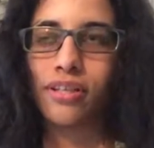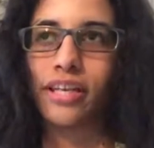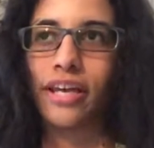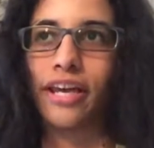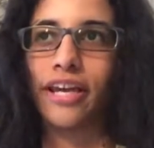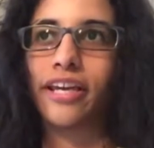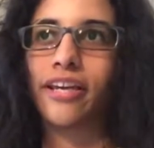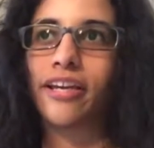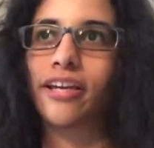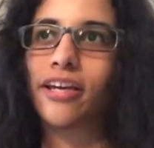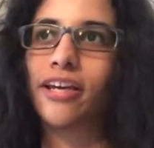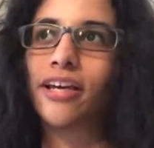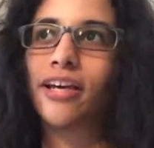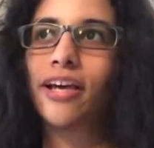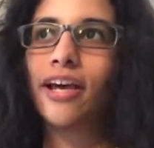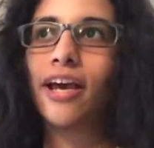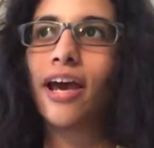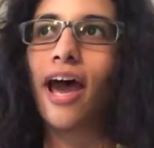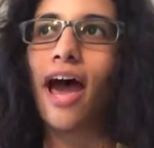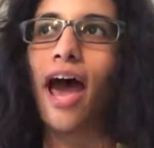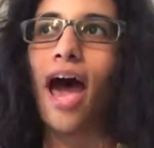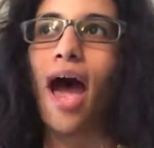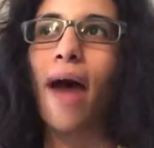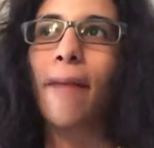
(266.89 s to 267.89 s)
Like,
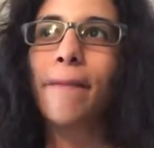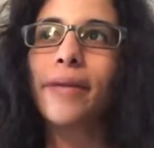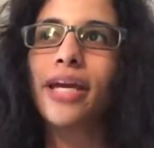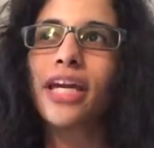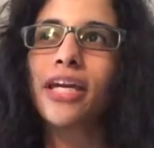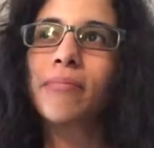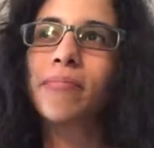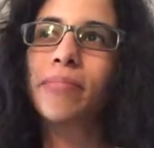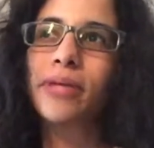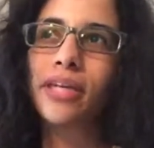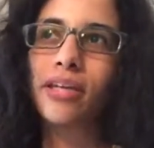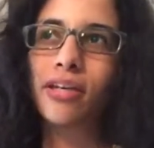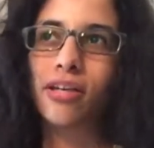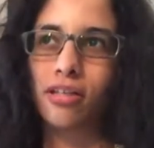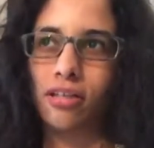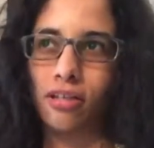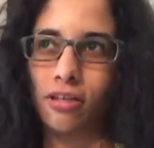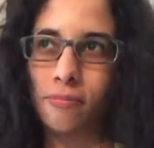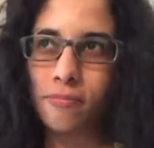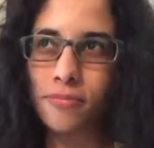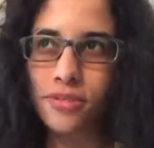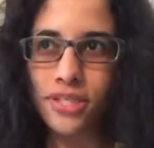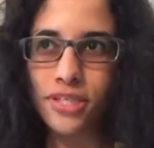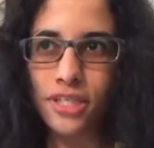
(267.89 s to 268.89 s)
I may be
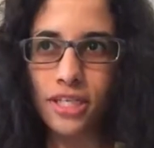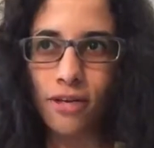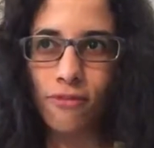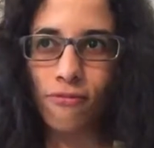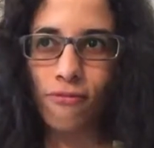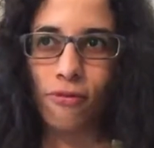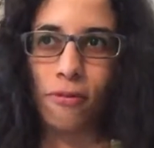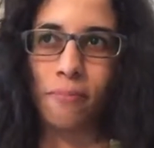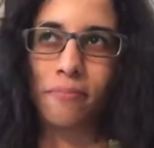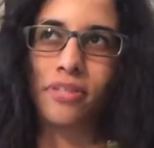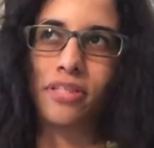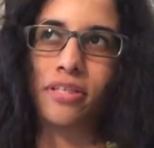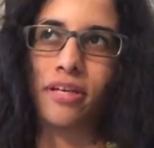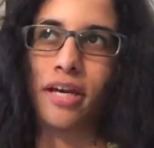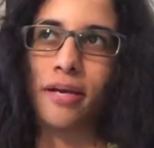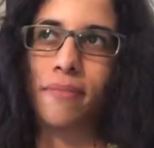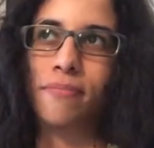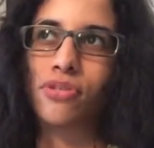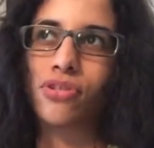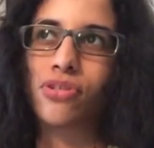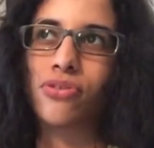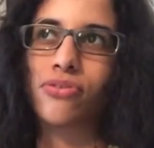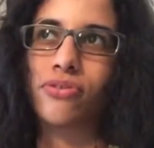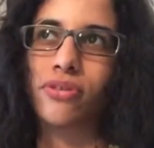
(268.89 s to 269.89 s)
clumsy from
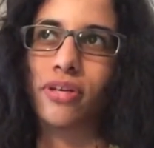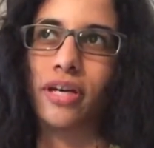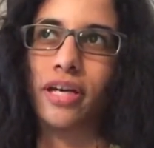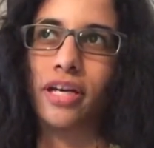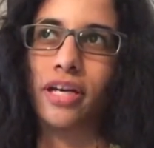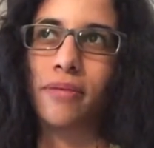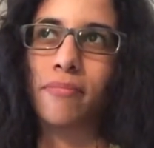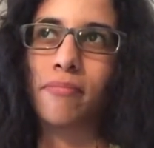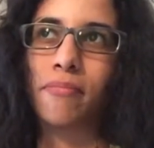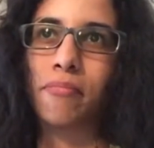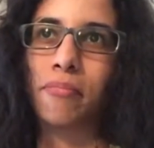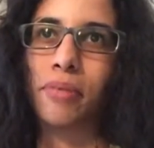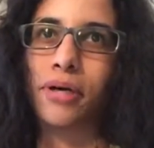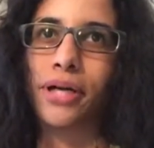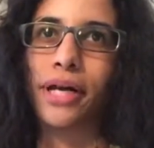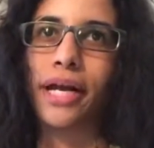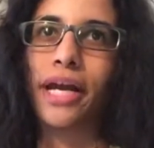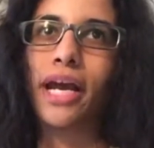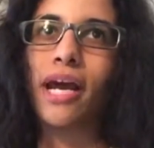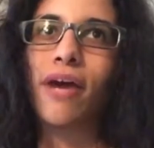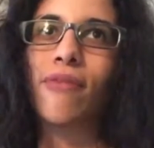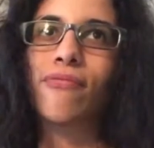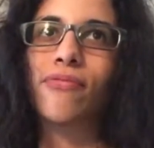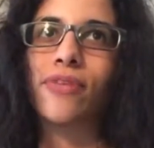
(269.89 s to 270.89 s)
time to time, but
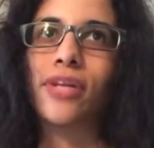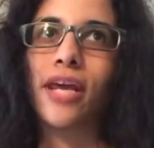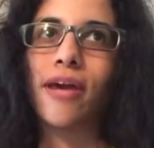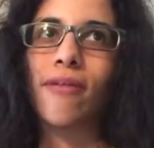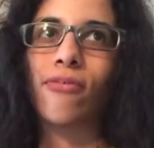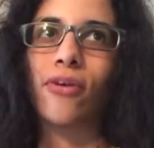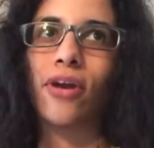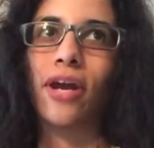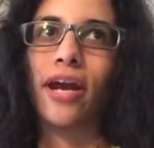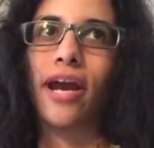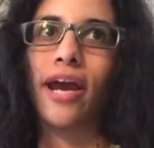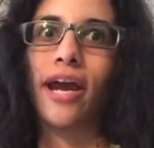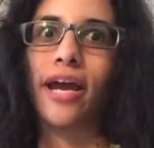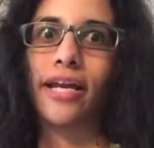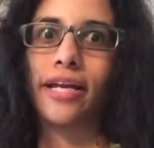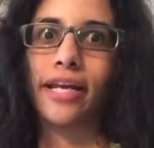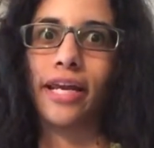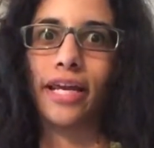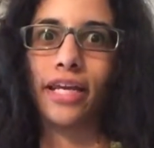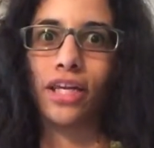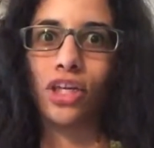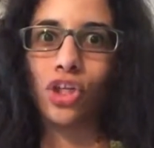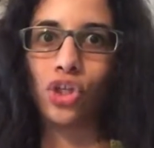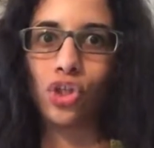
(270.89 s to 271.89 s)
I have never
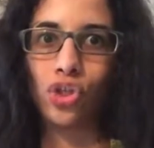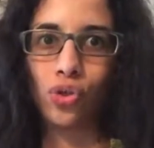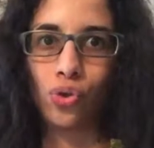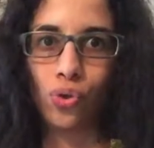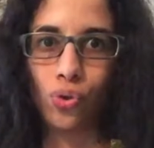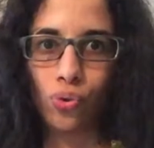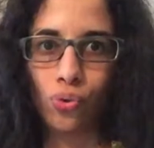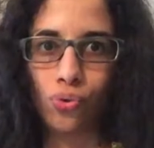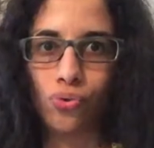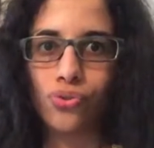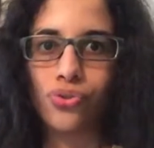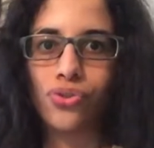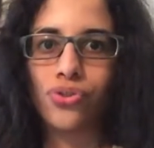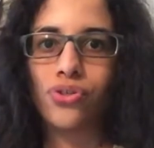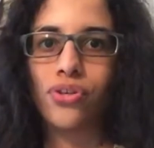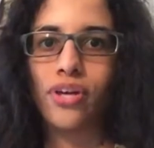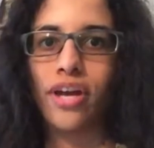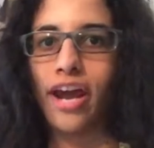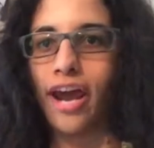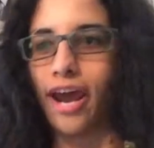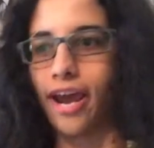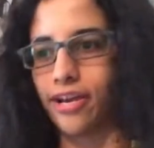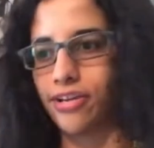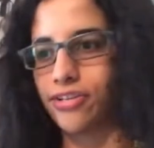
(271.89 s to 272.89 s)
had a huge
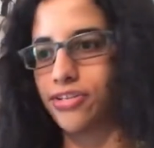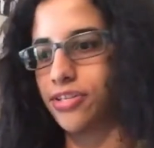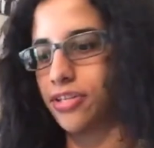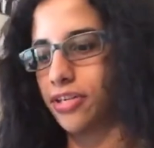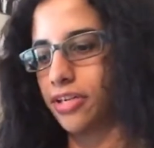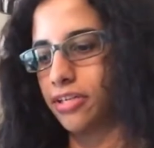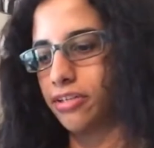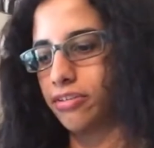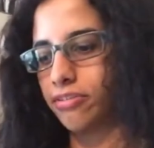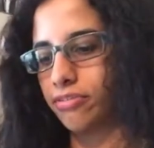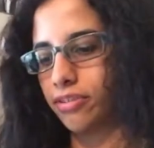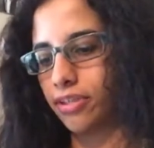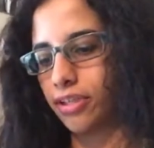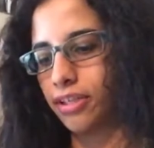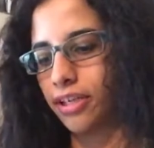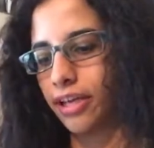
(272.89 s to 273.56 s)
accident.